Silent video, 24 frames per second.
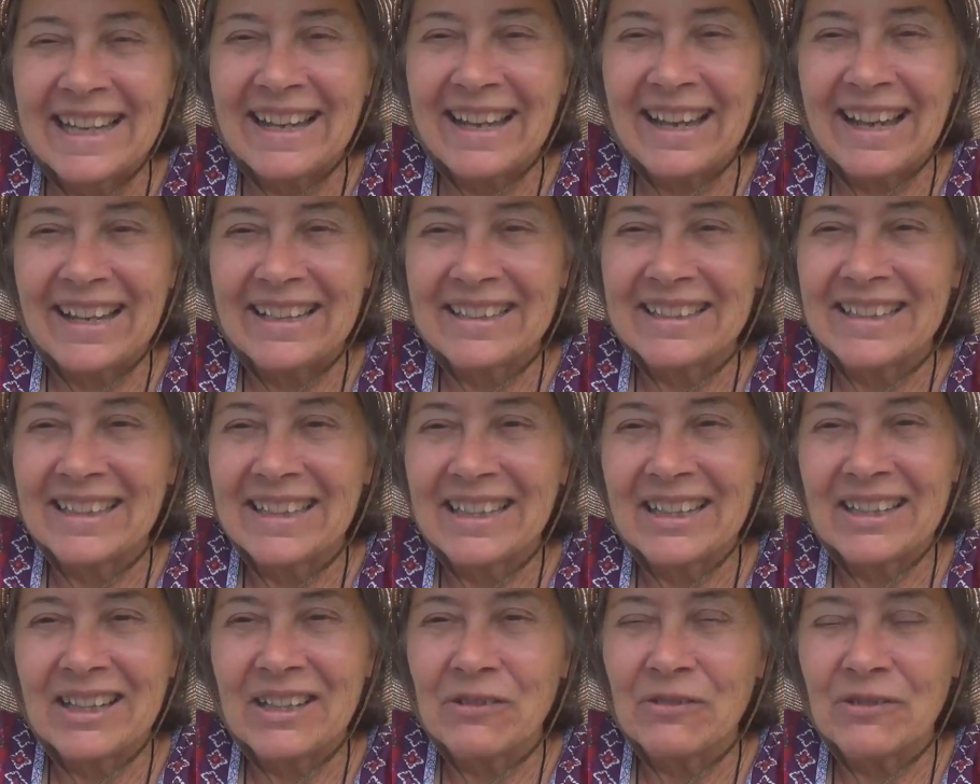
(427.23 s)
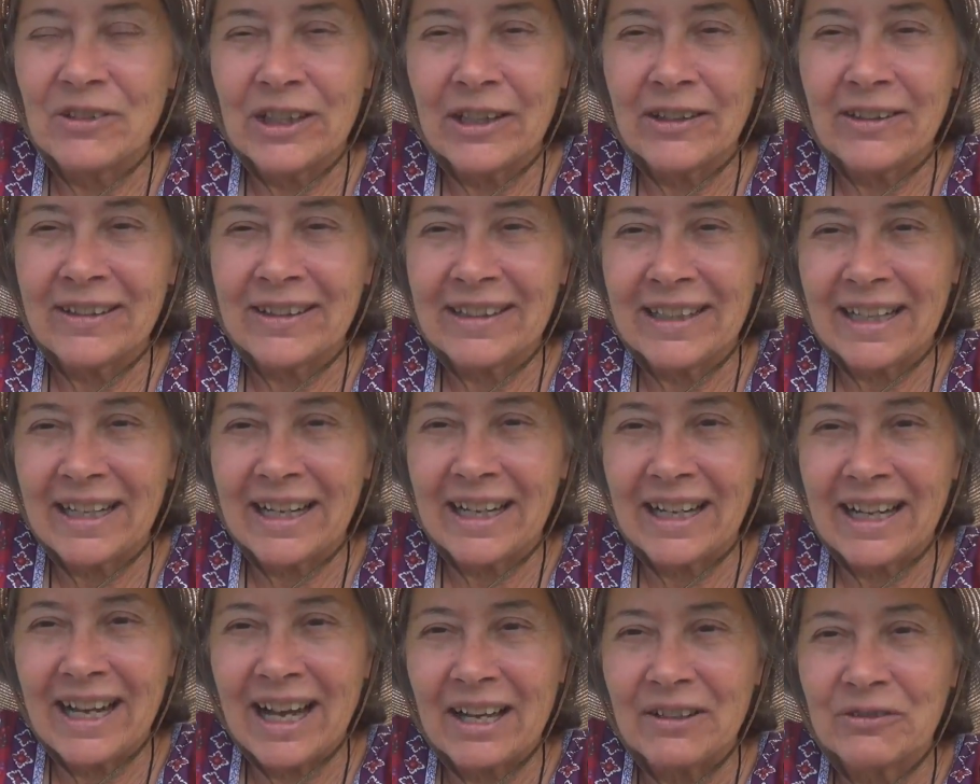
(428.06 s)
And the feeling that
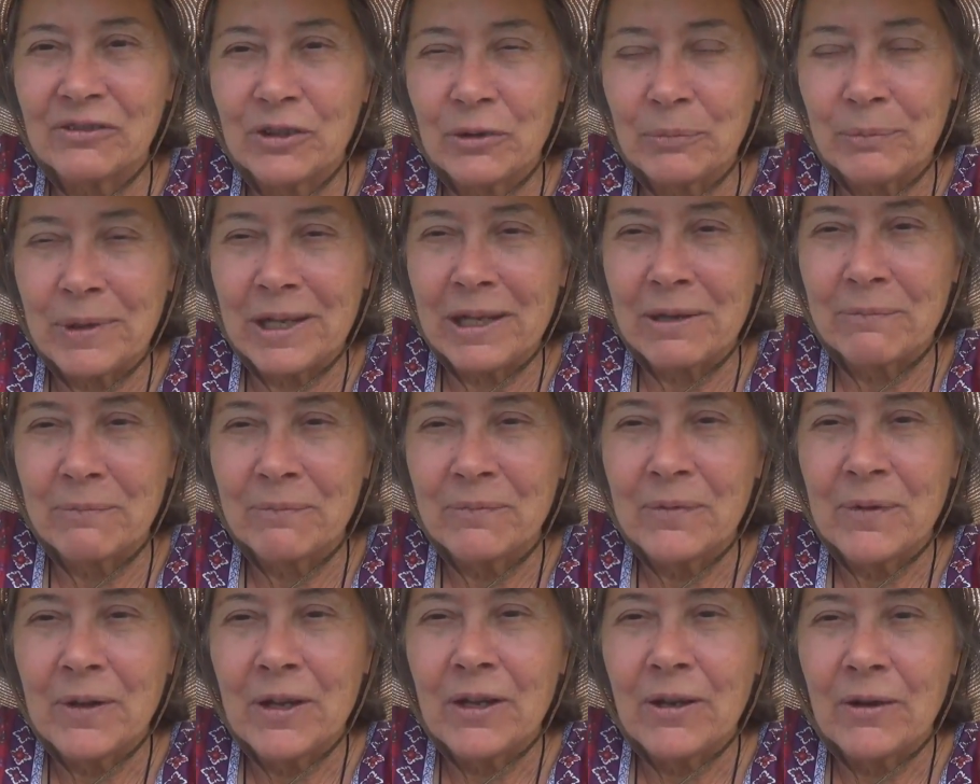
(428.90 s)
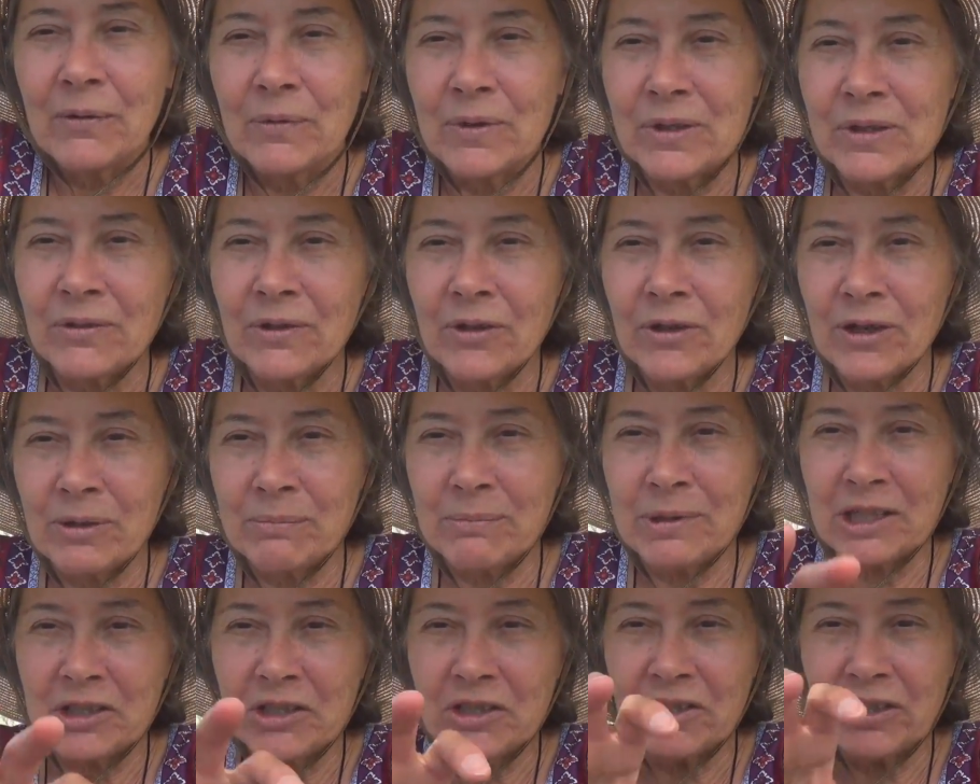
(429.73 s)
I got from them was very
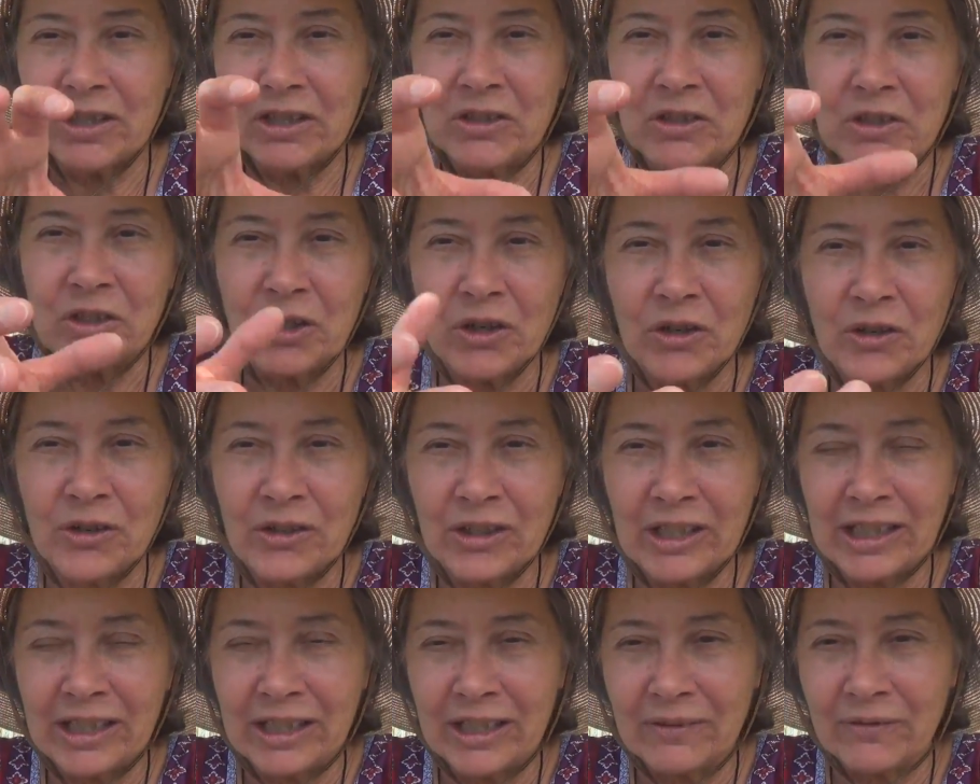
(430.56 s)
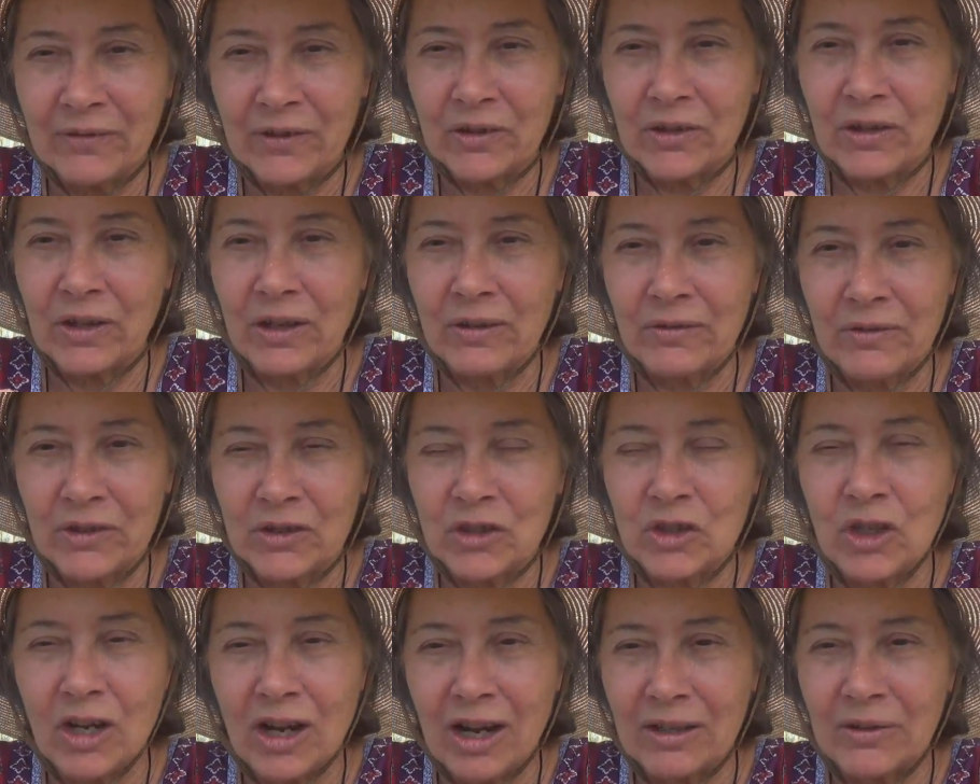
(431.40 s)
much the turning of the of the
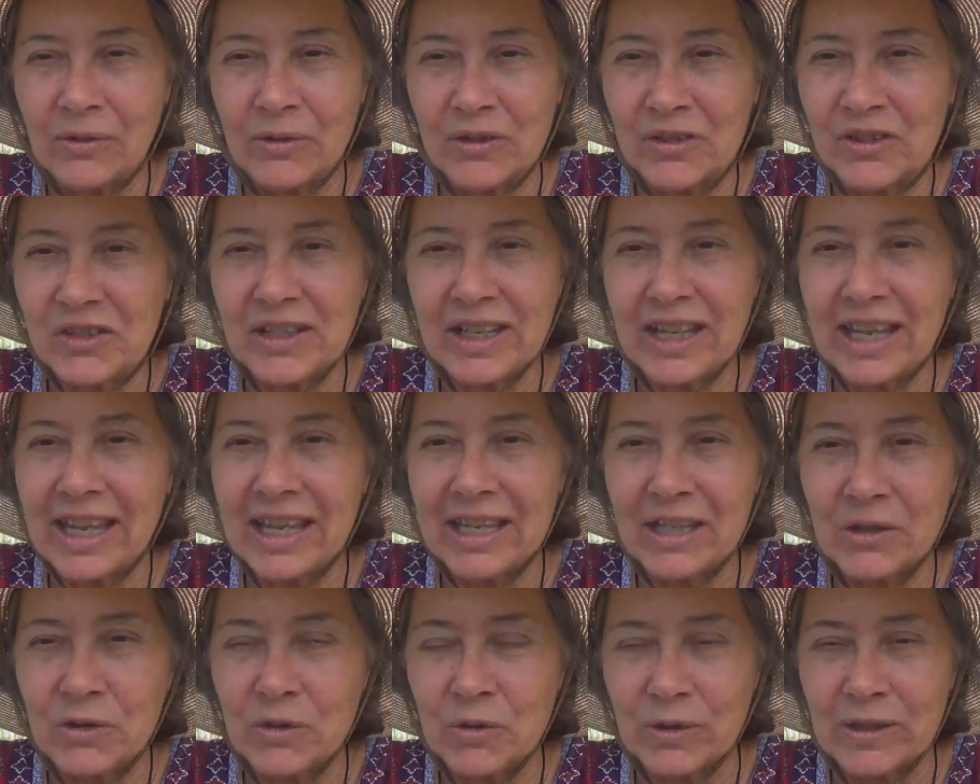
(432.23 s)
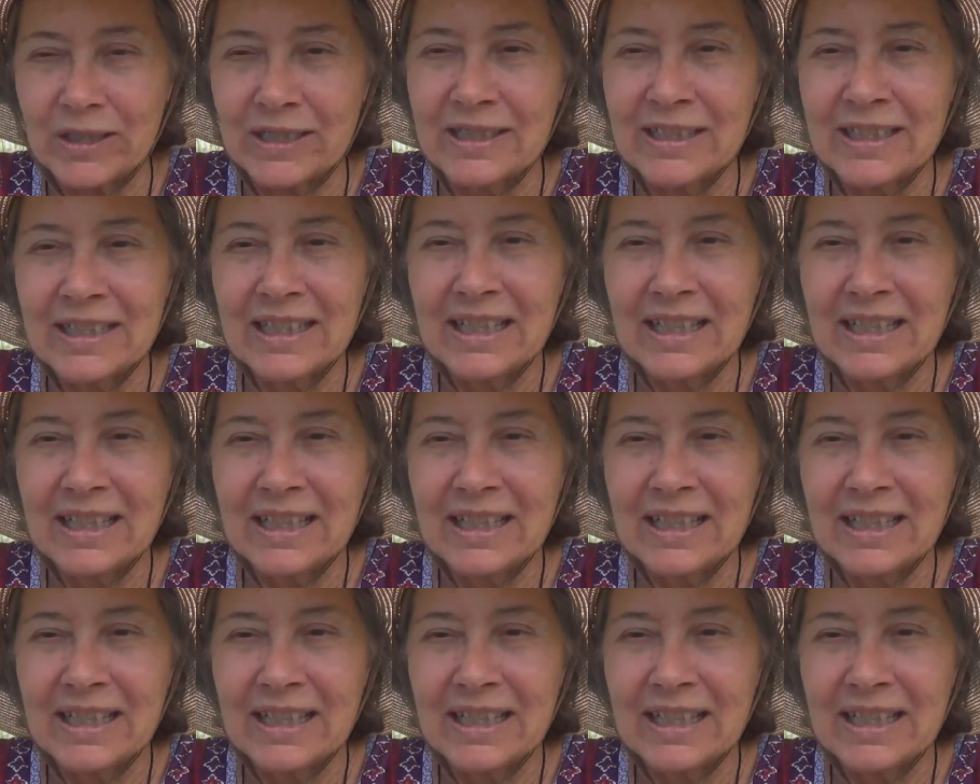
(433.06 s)
chakras to hatred